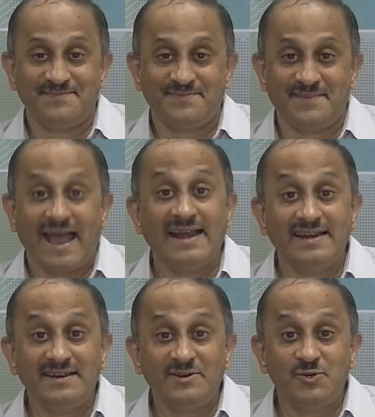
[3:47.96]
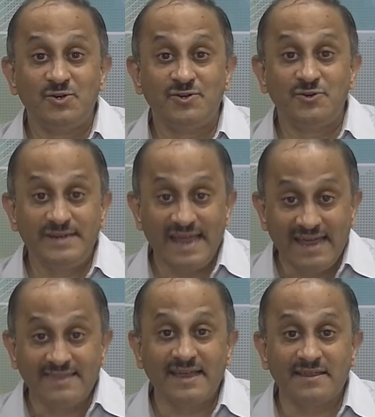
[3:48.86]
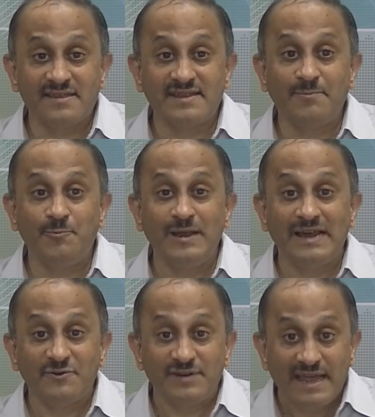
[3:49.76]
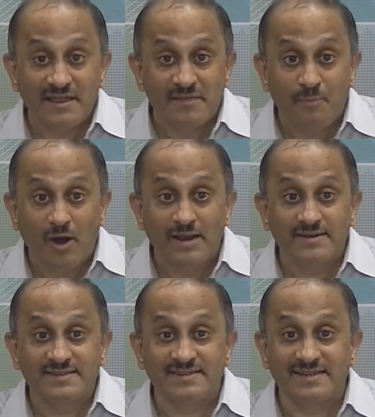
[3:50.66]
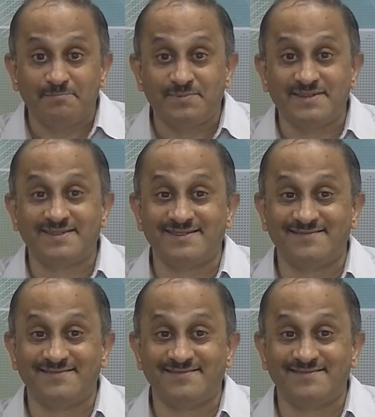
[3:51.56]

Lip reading: And to take that step, we will have to take smaller steps.